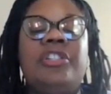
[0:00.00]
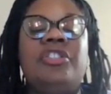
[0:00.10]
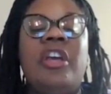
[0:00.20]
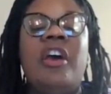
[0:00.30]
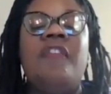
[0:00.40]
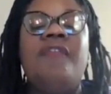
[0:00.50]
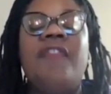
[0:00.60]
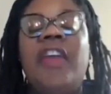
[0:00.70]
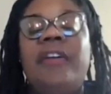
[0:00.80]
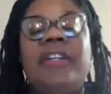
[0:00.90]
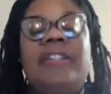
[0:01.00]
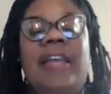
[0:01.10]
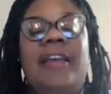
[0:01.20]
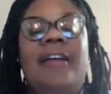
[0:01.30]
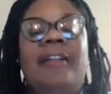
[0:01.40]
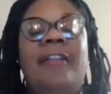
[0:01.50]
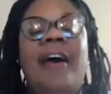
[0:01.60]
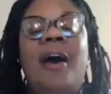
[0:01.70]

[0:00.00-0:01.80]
rich fairy tale